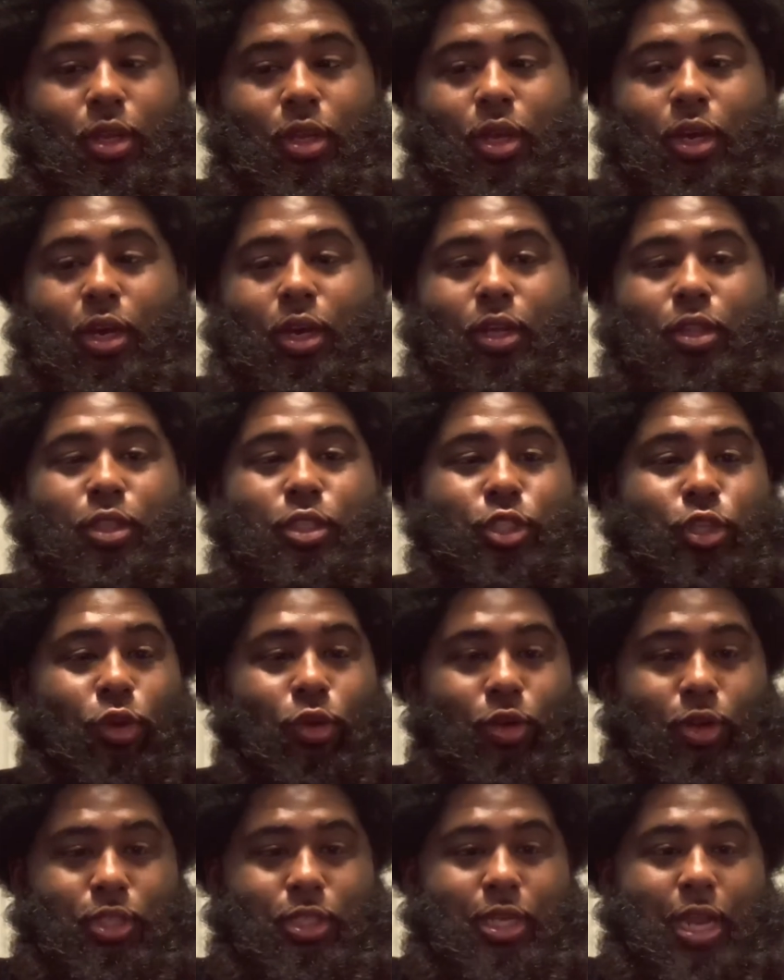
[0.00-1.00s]
The
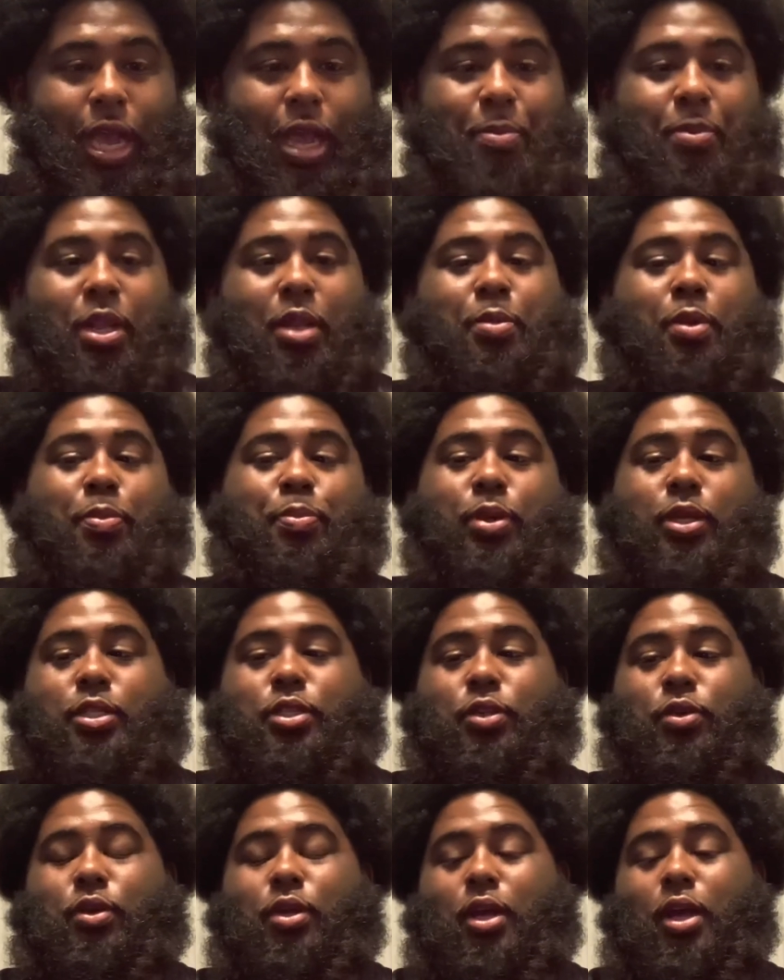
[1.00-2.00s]
Taurus 9mm
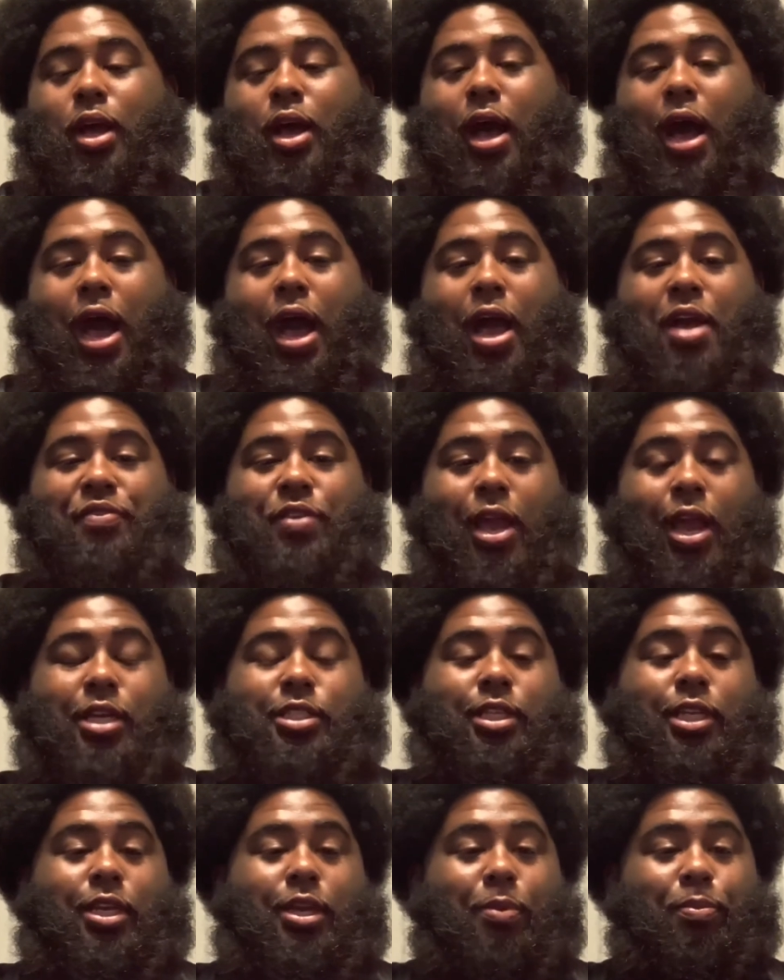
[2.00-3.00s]
pistol. I've
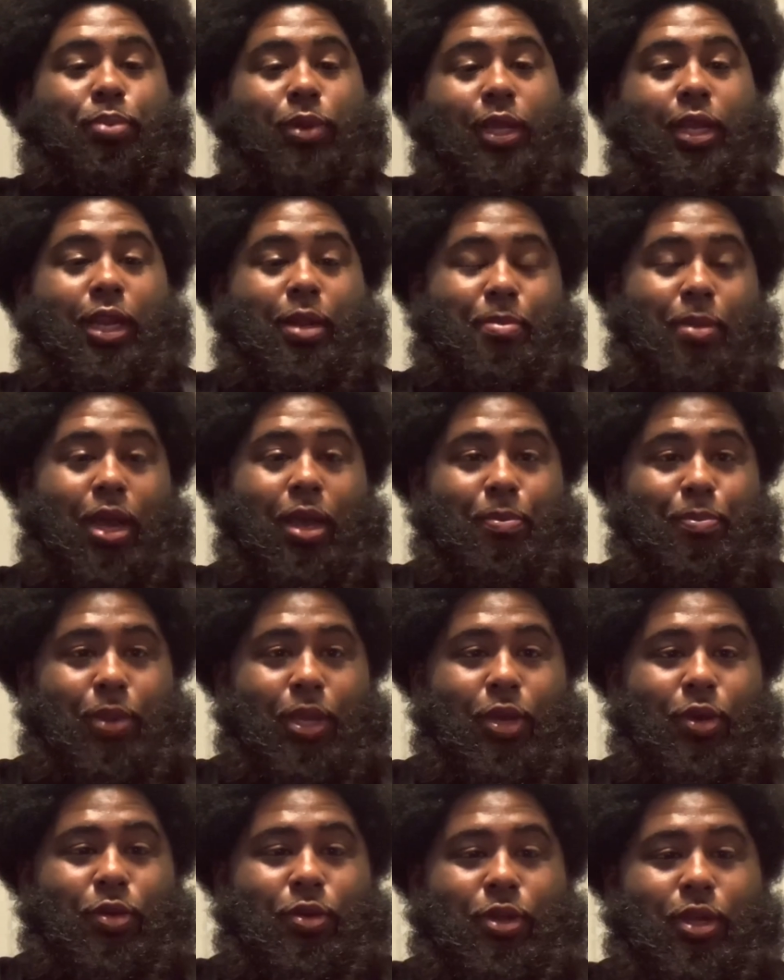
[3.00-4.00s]
actually completed my
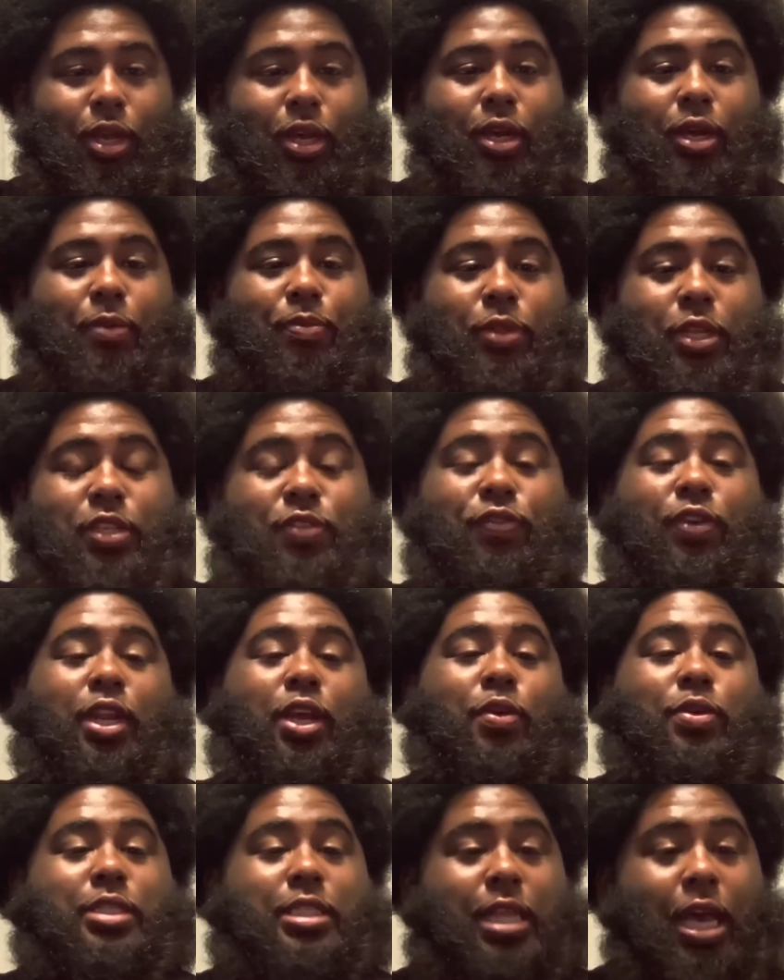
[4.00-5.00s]
build. This
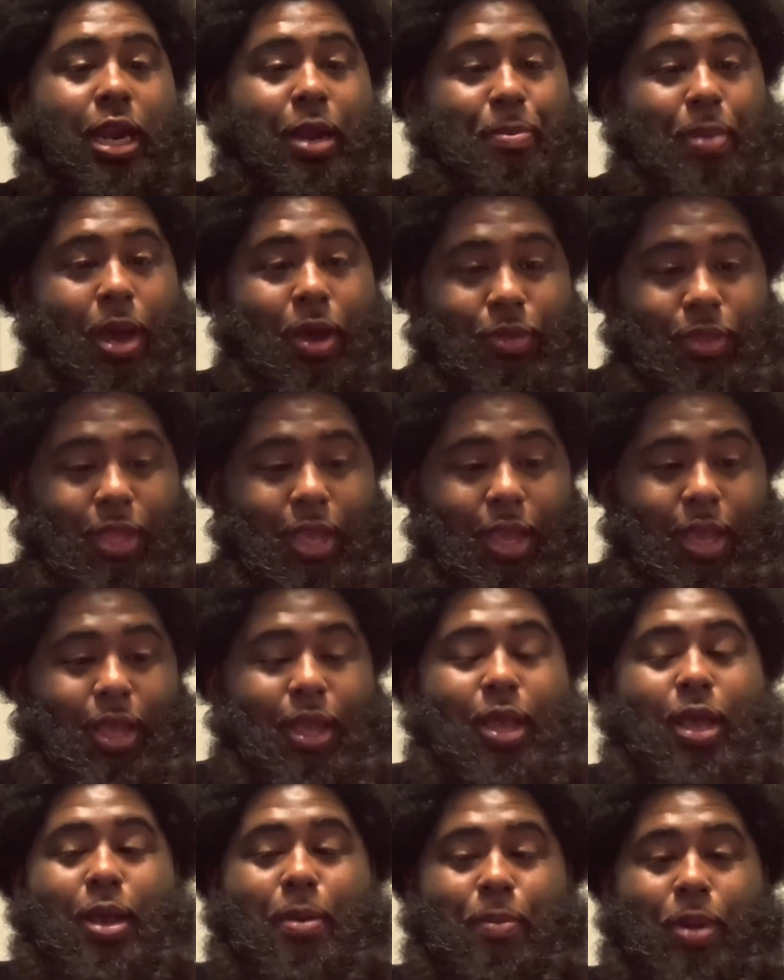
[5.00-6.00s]
video is not about that,
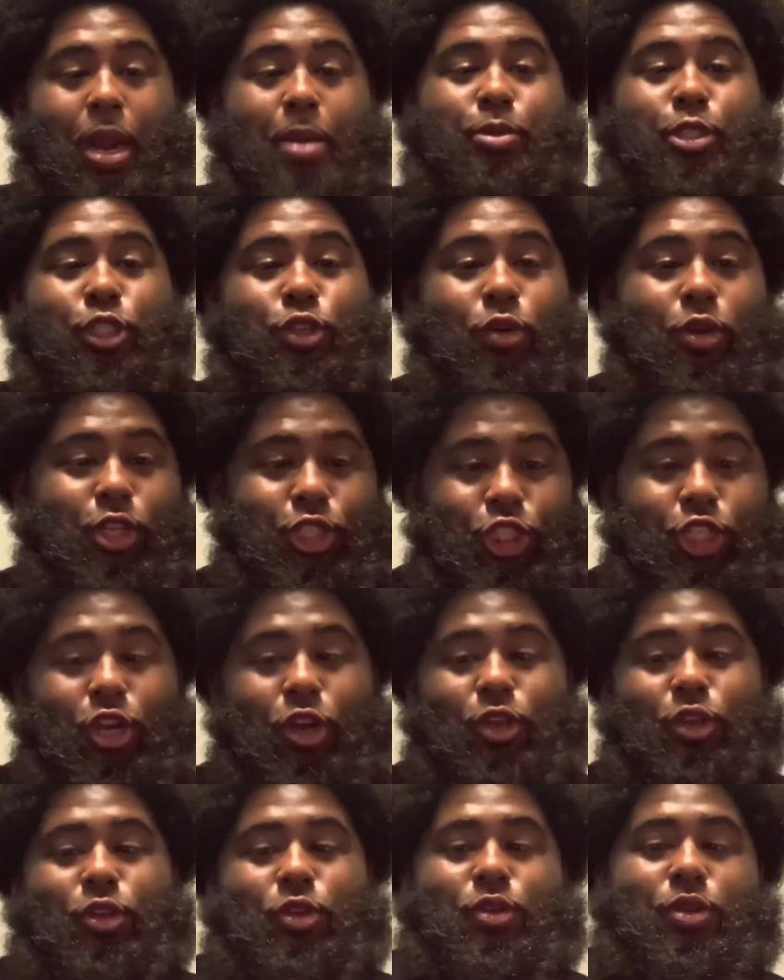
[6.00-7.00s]
but I'm just going to show
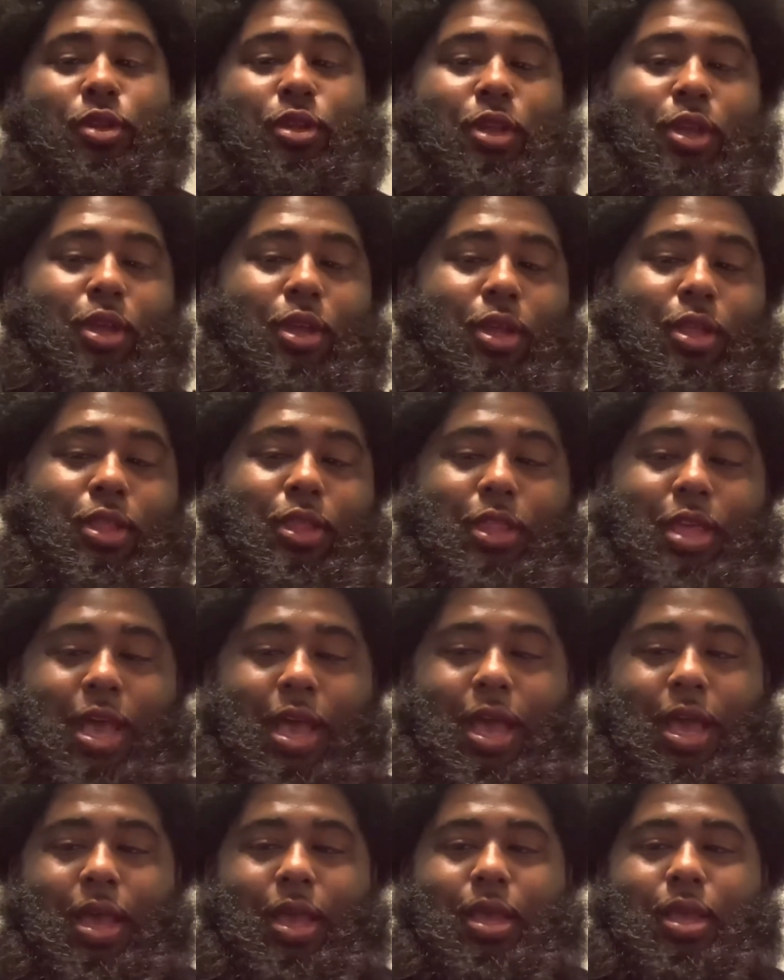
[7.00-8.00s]
you
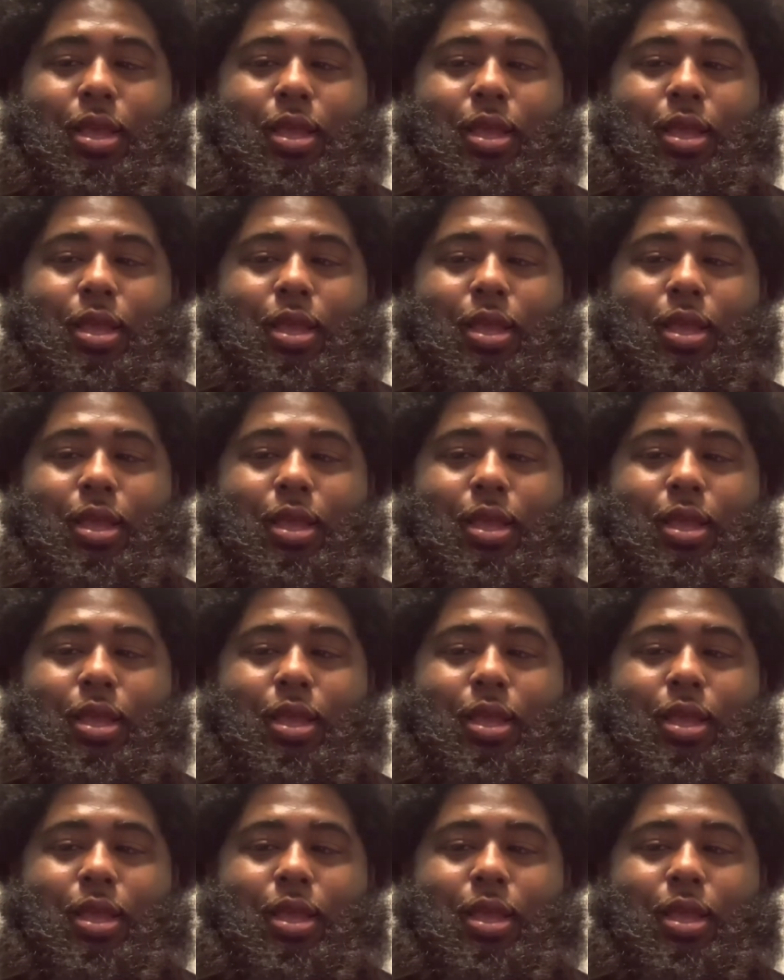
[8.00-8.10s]
that